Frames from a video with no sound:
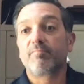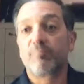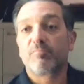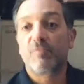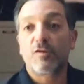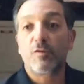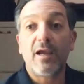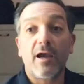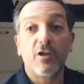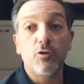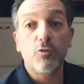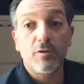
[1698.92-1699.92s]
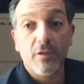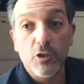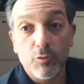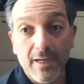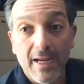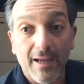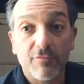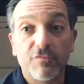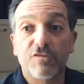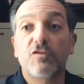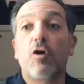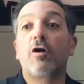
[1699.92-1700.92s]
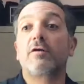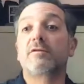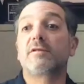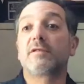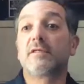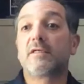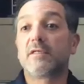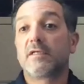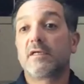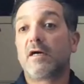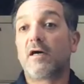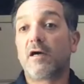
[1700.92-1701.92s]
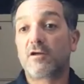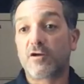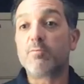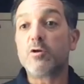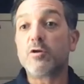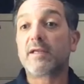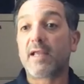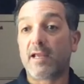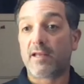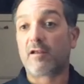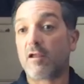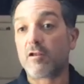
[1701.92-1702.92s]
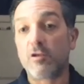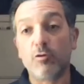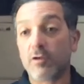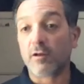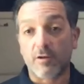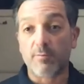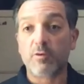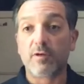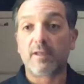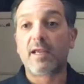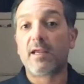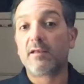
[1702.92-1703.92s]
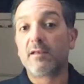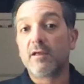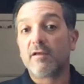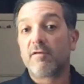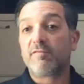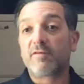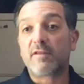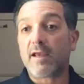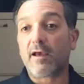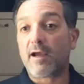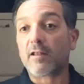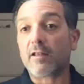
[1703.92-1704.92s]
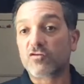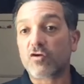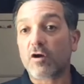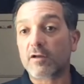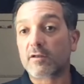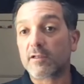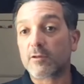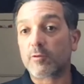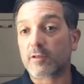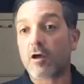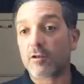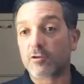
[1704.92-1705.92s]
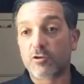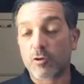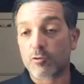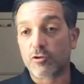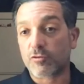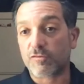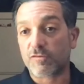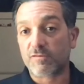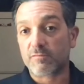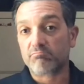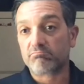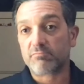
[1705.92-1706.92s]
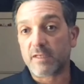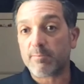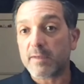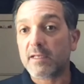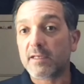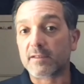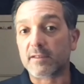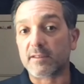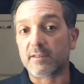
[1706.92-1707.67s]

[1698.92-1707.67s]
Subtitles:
So yeah, you can start communicating. You can communicate electronically with college coaches immediately.